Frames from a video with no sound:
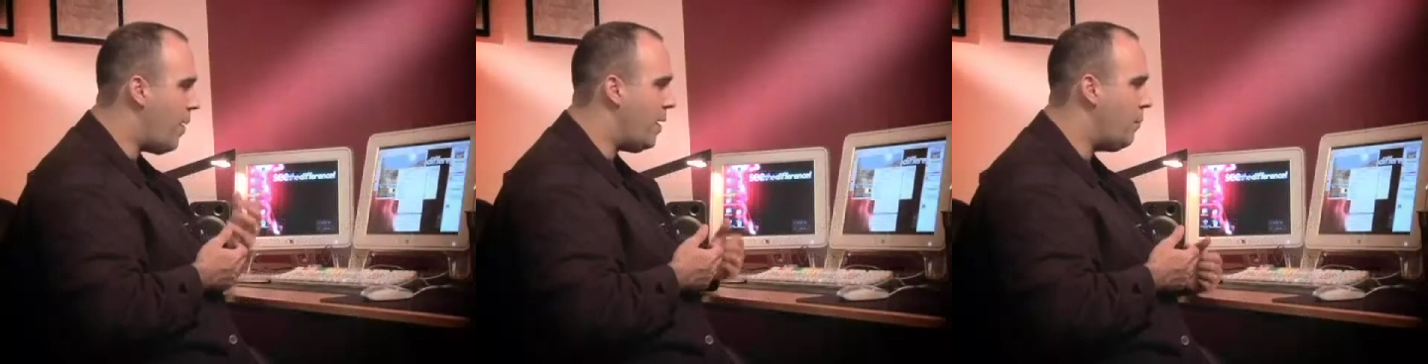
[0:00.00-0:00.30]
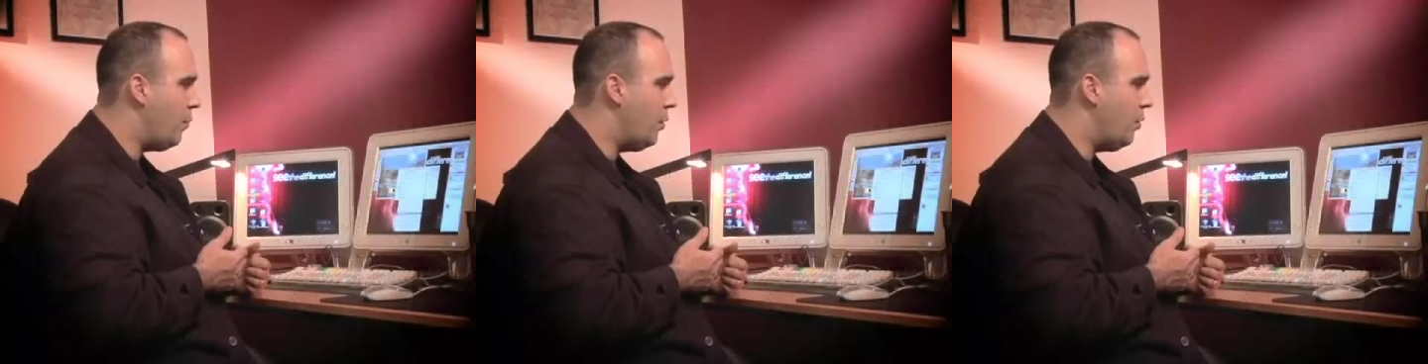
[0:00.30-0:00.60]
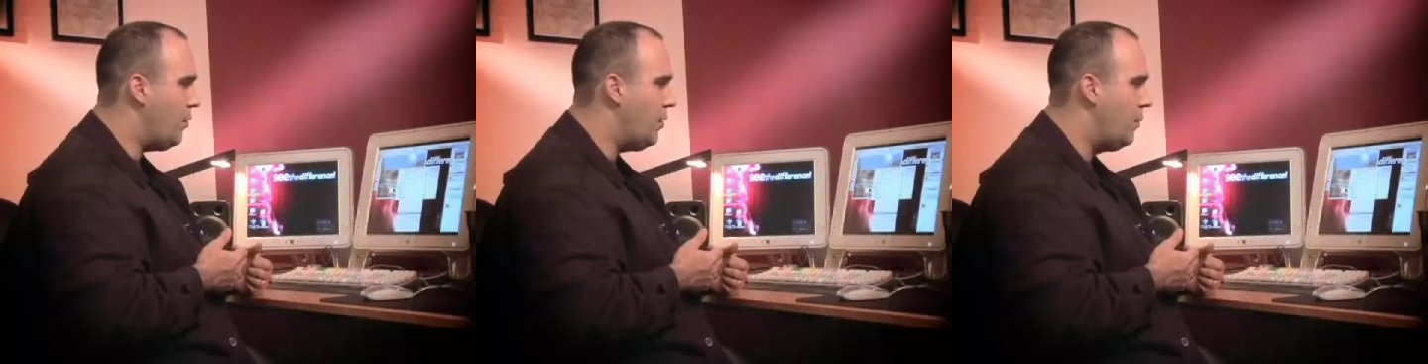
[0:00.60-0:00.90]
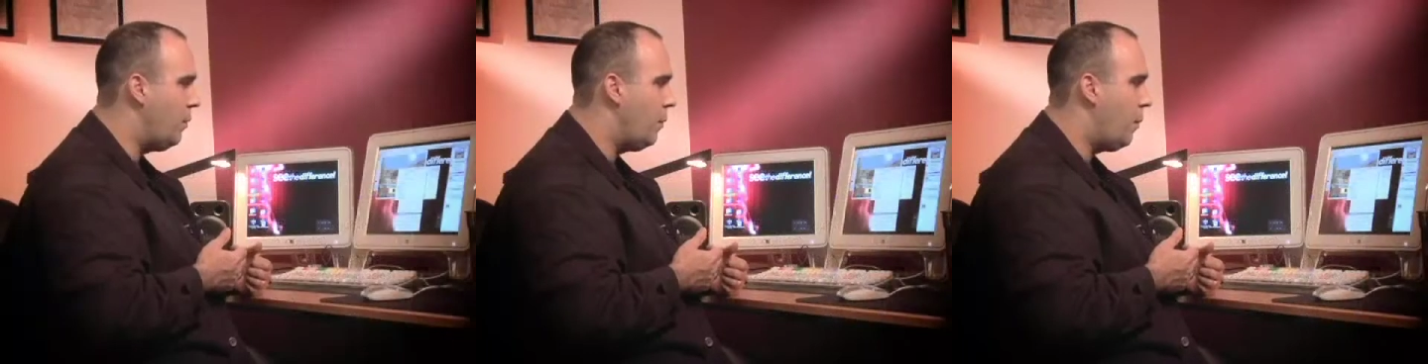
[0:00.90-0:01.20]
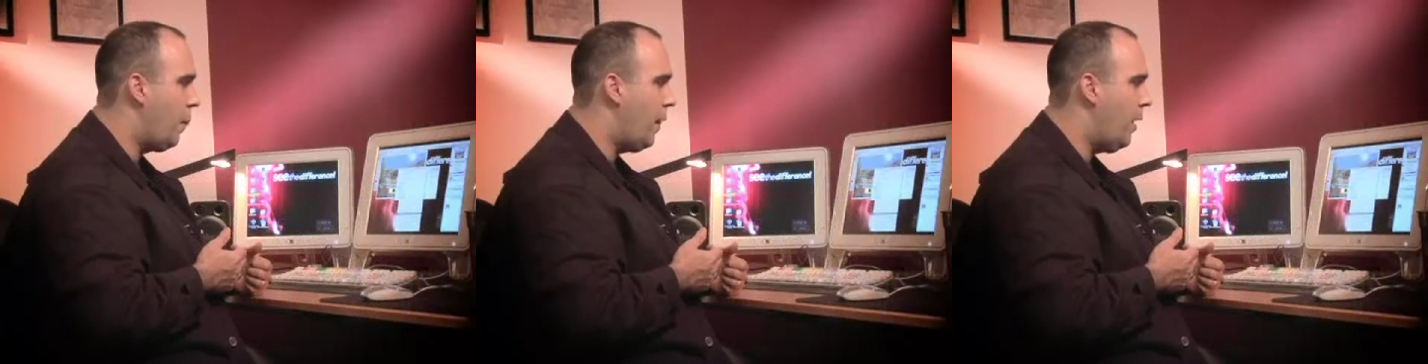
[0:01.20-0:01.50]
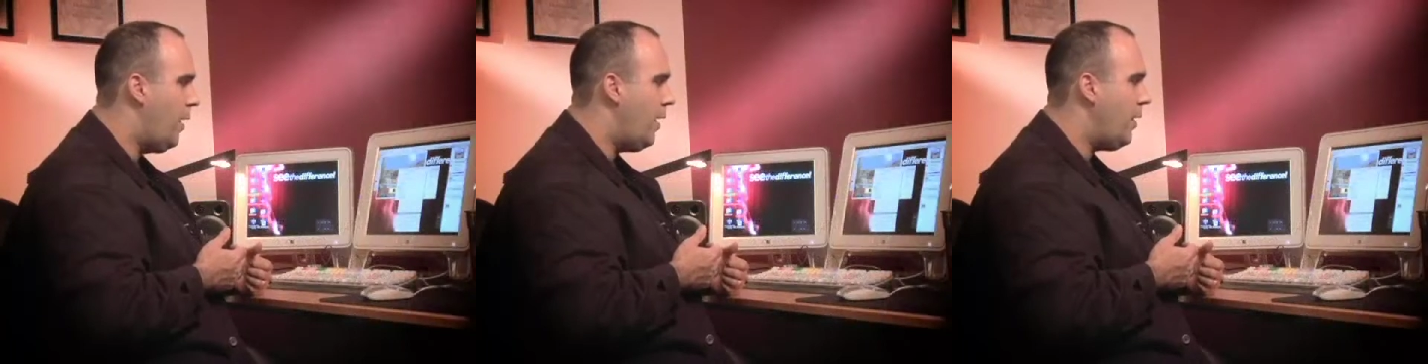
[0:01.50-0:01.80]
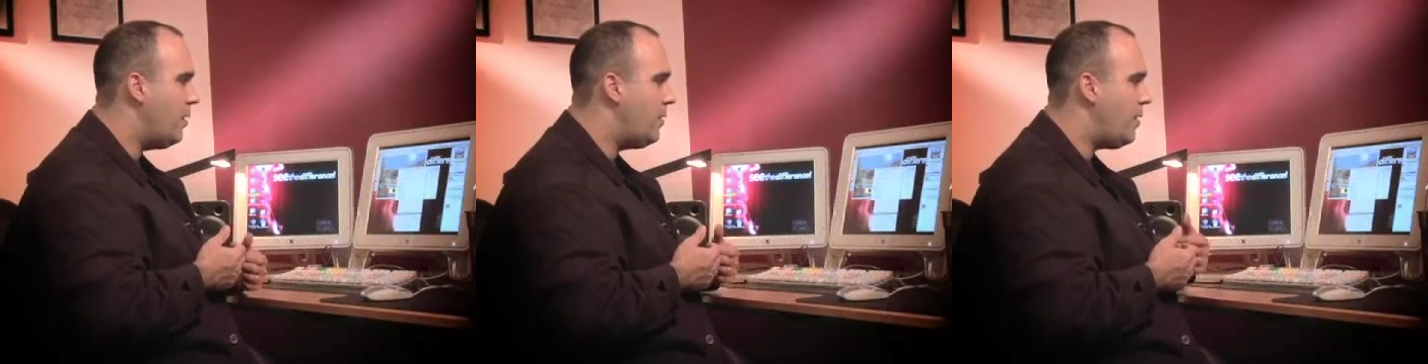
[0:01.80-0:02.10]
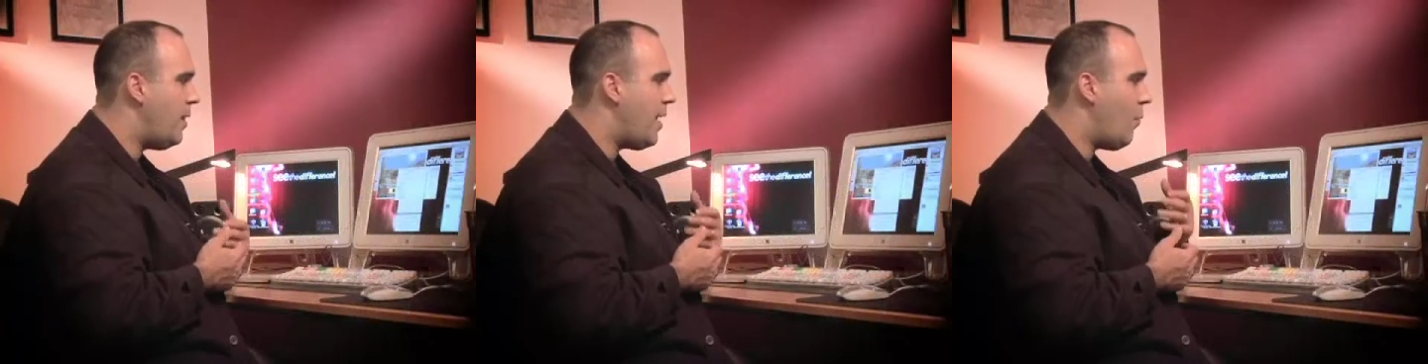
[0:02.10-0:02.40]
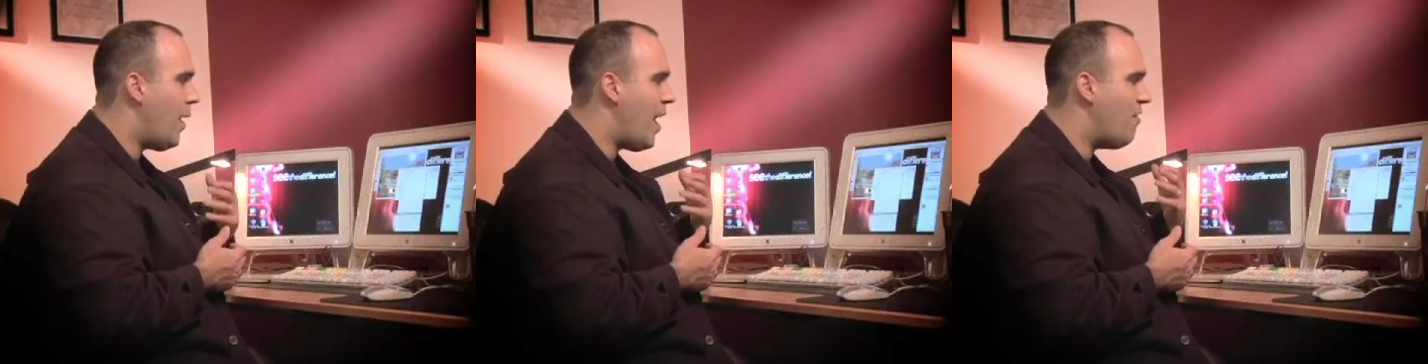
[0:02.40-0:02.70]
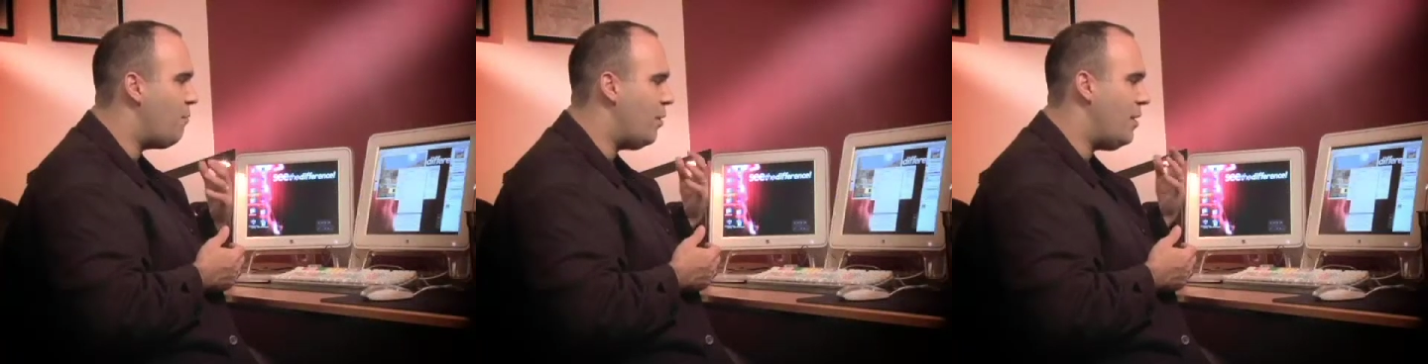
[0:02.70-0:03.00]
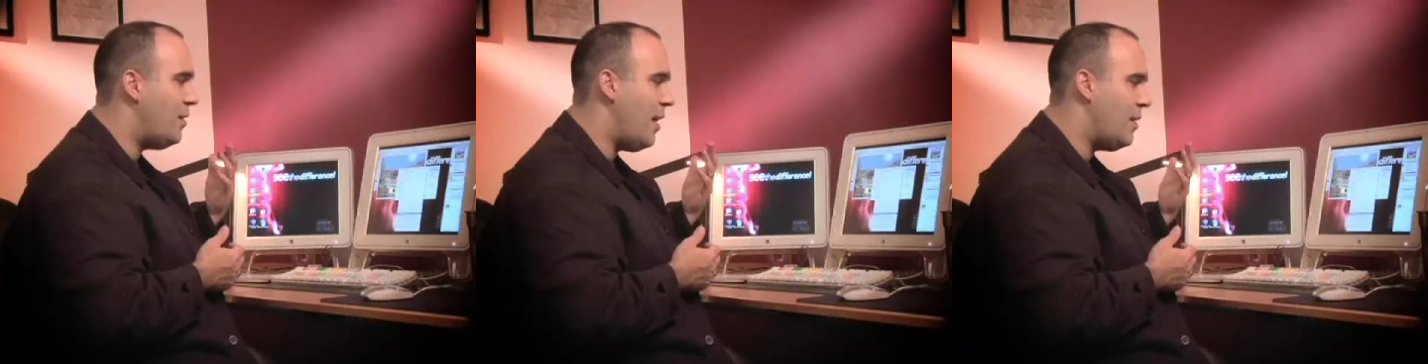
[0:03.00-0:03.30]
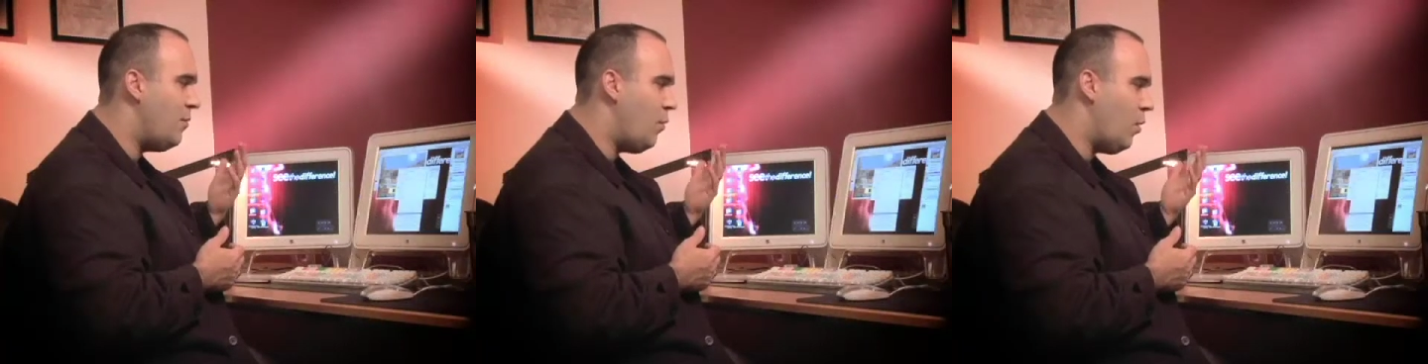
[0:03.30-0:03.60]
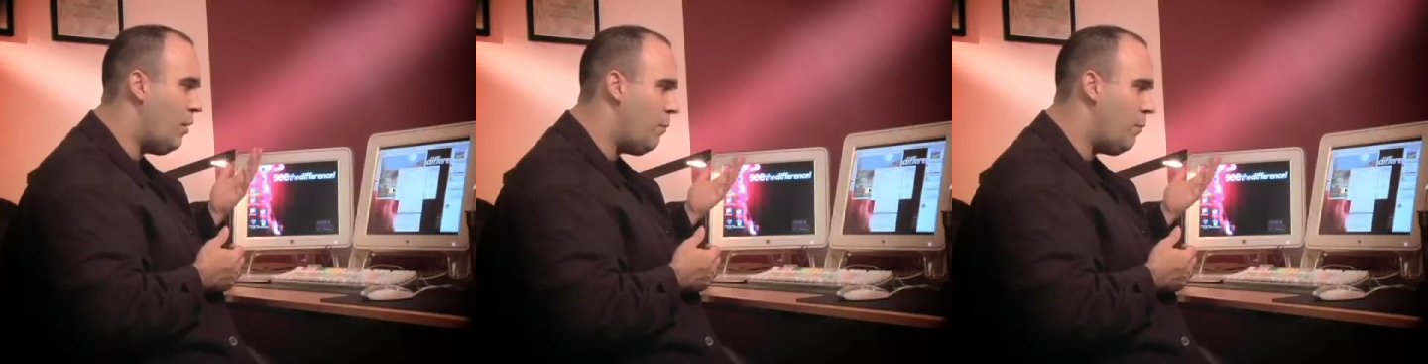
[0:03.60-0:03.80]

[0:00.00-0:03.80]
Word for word: been improved you'll see that we have presets for